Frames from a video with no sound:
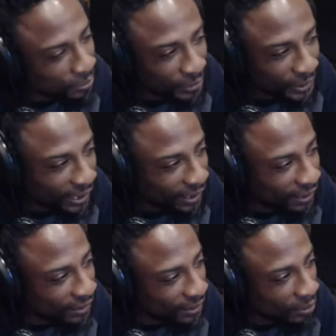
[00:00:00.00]
Yeah.
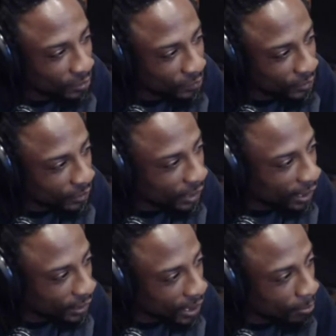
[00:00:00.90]
So you got
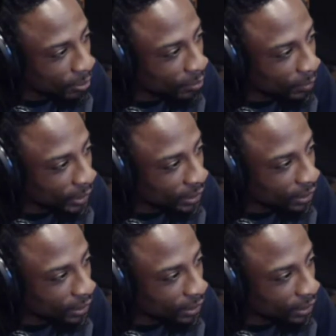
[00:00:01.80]
a slap on the wrist.